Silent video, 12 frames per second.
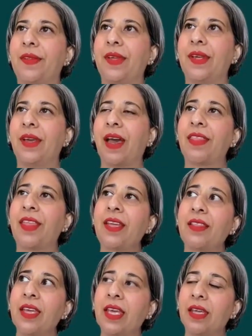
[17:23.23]
Yeah, I
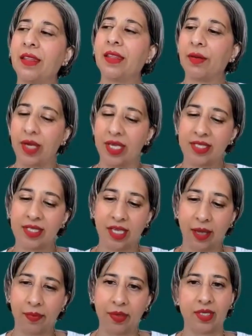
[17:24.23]
think the Western
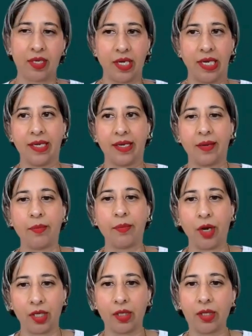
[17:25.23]
Cape is a really great
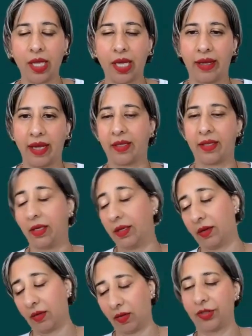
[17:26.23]
model. I
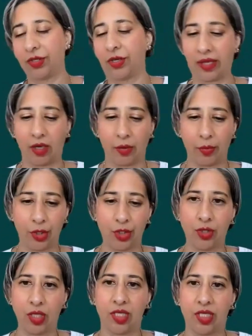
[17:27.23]
also had the
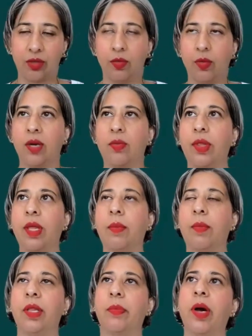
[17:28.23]
opportunity to work with them
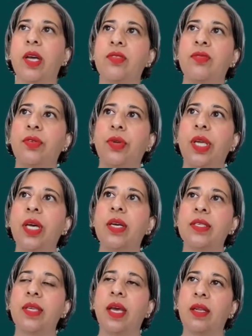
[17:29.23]
in the past few
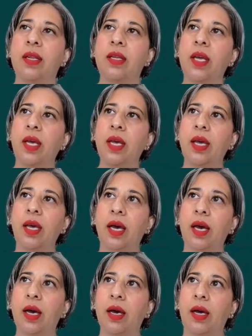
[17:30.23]
years, and
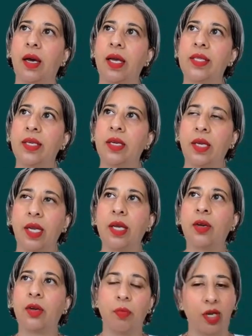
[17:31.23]
it's a really
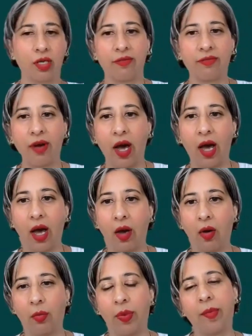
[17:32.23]
good model for
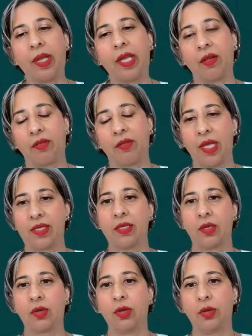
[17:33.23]
how public health
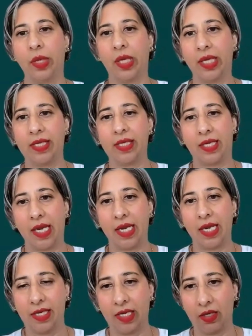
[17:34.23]
medicine could be
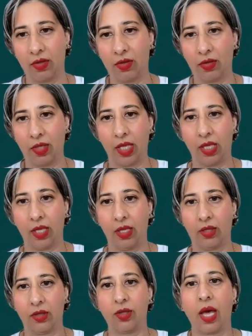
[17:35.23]
integrated into
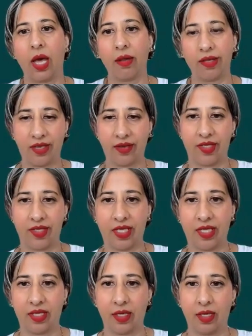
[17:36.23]
the health
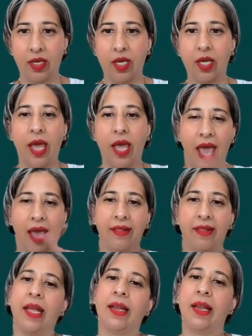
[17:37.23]
services, and add
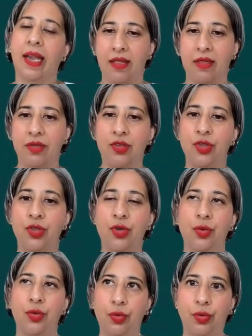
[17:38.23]
that lens
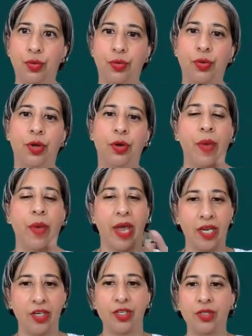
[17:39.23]
to
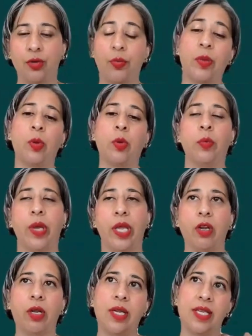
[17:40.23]
managers or people who may
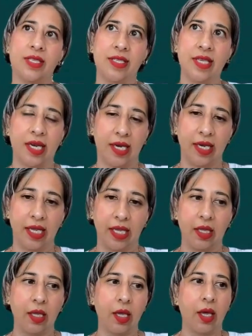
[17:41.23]
not
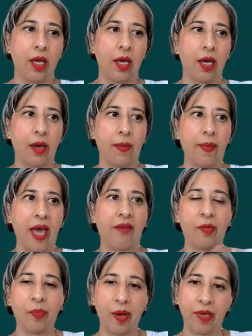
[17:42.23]
necessarily have
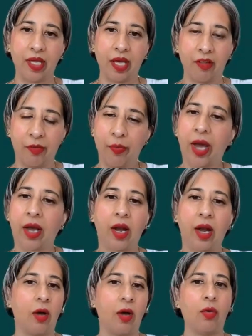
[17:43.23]
a public health
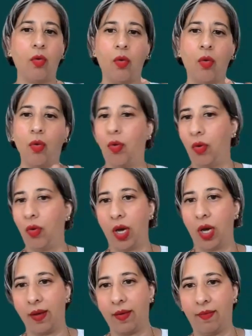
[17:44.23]
background, or
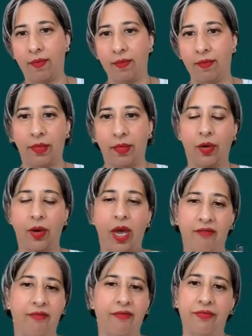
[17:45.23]

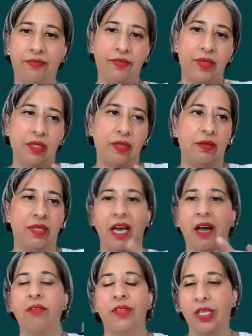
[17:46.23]
have
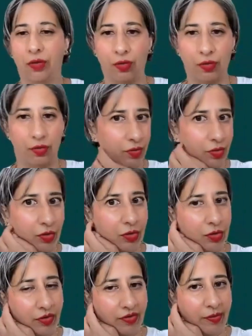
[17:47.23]
delved into
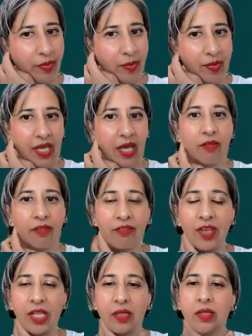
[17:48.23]
sort of the public health
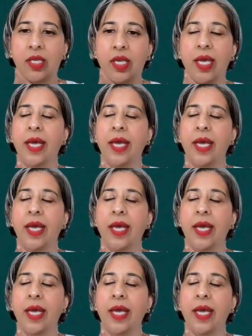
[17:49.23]
field.